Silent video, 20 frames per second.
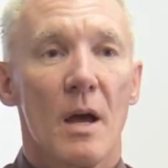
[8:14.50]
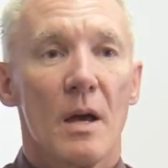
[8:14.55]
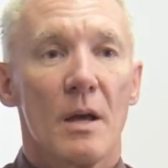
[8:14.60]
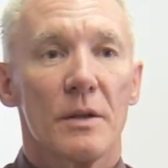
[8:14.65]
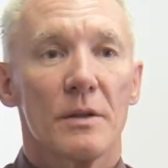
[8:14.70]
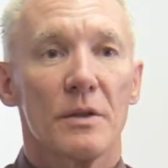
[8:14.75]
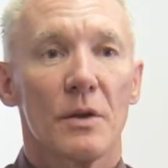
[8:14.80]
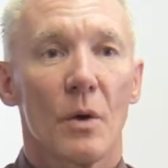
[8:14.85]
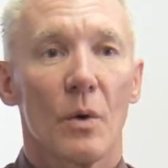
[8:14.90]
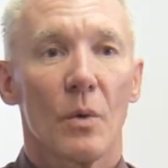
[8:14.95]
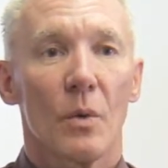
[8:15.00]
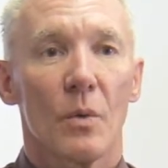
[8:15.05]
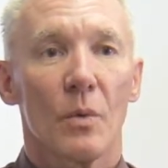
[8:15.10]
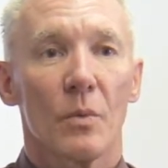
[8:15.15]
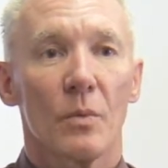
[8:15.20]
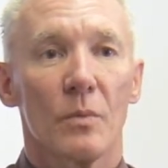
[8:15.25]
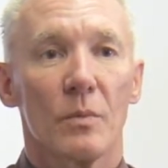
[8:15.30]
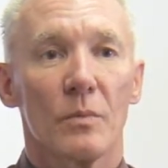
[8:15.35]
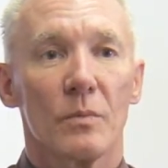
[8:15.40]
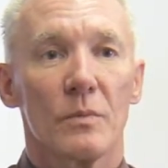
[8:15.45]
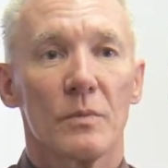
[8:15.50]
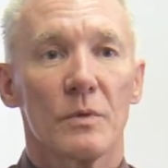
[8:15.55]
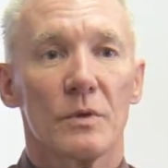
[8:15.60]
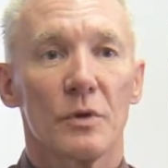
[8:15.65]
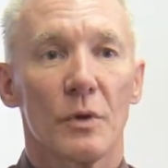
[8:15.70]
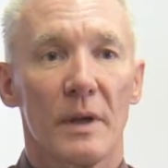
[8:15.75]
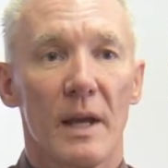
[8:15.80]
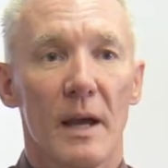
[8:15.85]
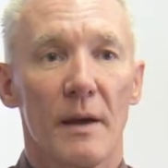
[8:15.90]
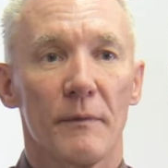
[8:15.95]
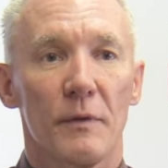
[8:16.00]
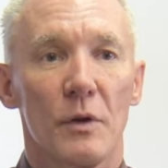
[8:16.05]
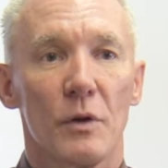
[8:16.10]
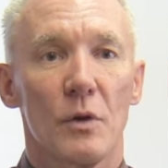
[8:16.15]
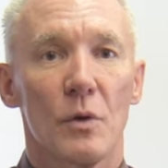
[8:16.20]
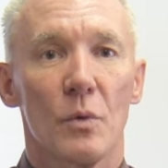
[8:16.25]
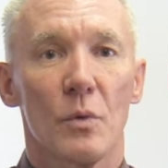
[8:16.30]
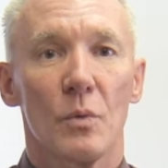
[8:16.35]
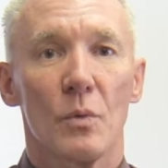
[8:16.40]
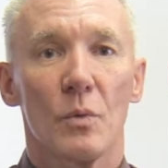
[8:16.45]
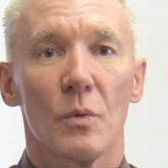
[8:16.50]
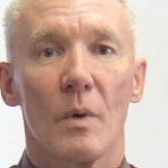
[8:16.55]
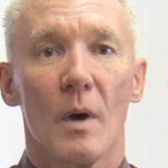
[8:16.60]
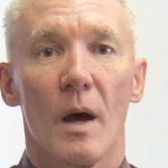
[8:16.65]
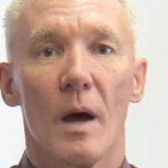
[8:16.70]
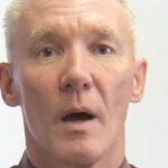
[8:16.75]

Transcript: So yeah, if you do